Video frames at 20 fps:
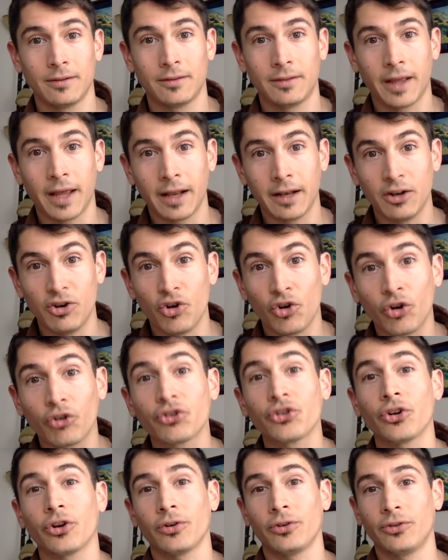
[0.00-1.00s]
that
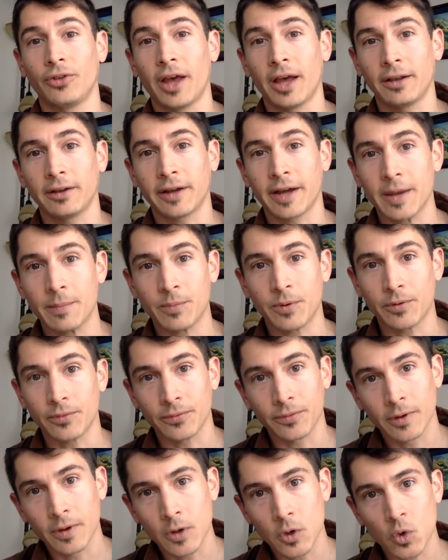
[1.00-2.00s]
nurtures that type
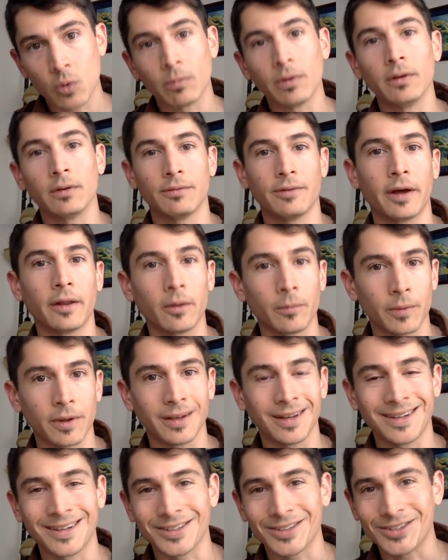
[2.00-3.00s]
of human
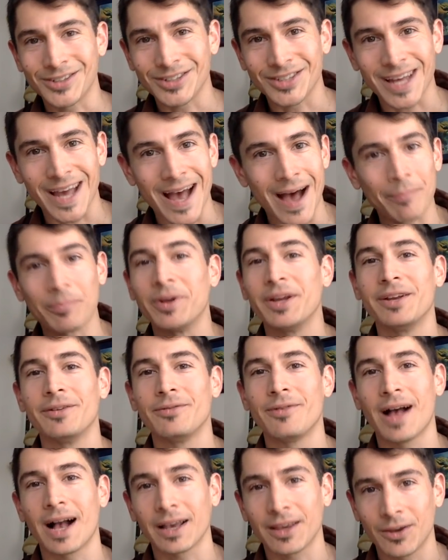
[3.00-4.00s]
development. It doesn't just happen in a
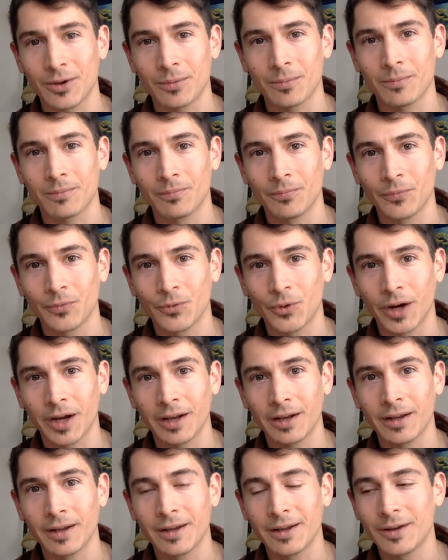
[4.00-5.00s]
vacuum,
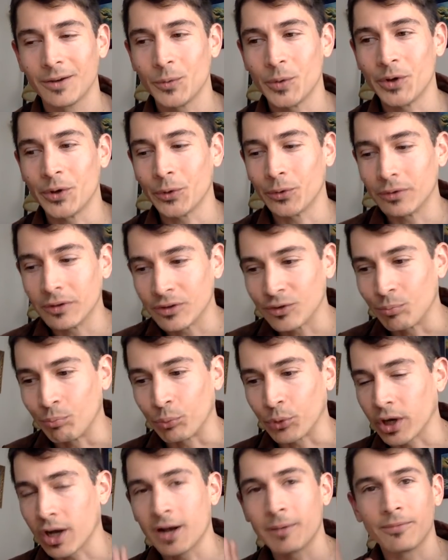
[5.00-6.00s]
right? We don't
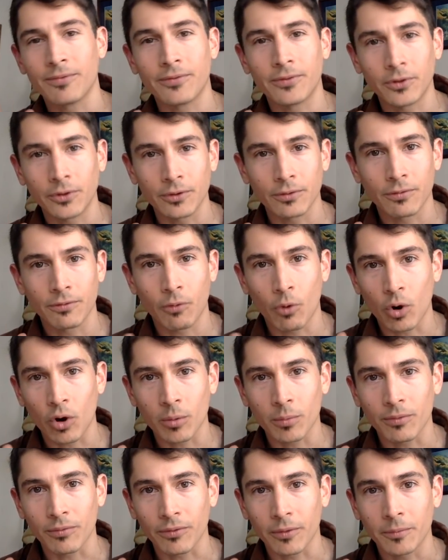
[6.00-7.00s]
spring up fully
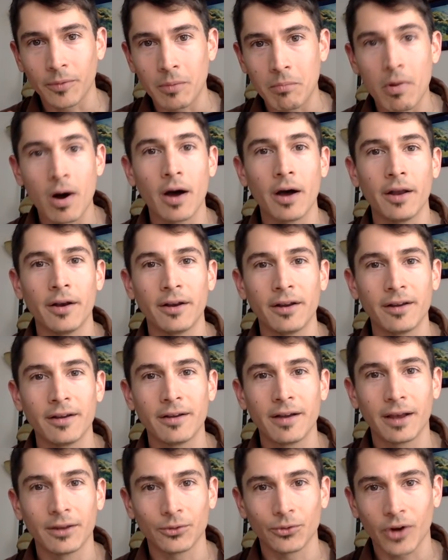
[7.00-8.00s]
formed from the mud
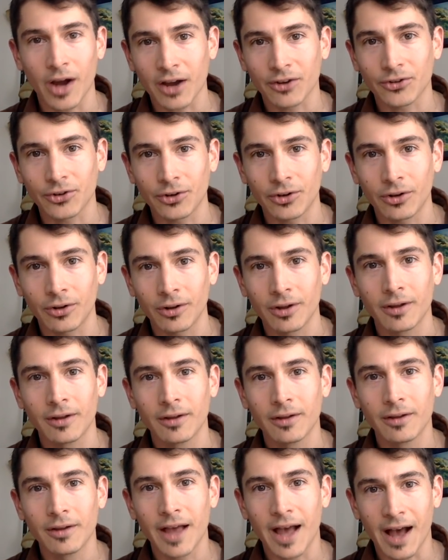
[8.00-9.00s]
as rational
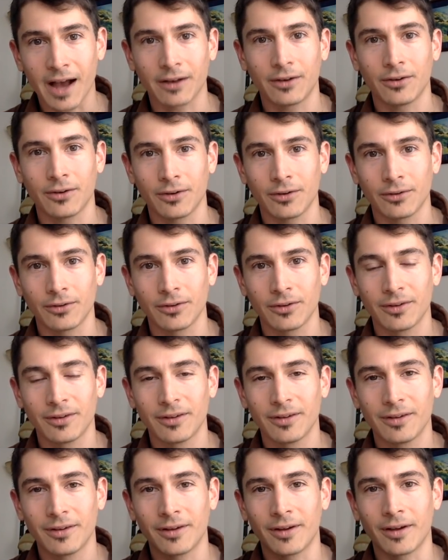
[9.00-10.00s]
actors.
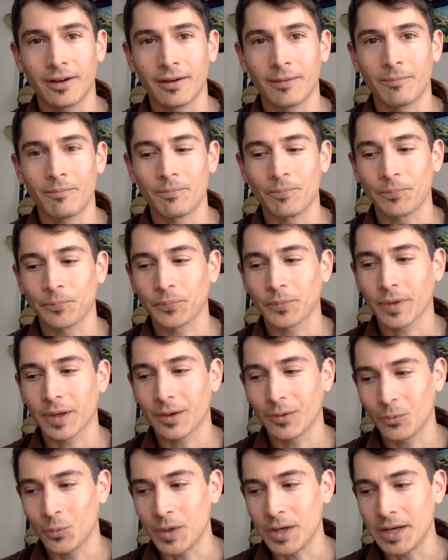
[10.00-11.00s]
Um,
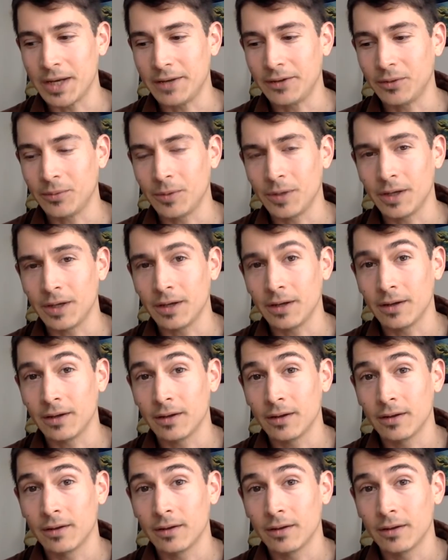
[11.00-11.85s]
we need to be